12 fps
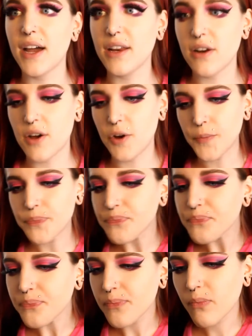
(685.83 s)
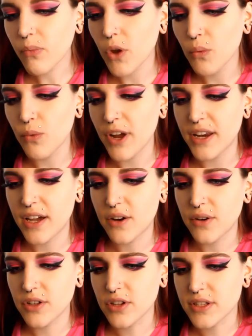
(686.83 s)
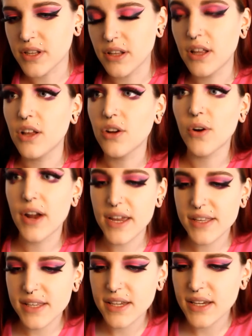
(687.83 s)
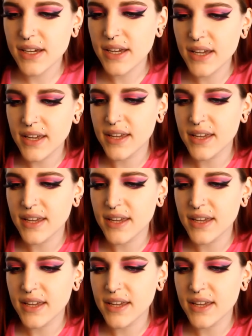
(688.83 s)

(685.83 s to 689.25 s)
I know right now it looks a little crazy,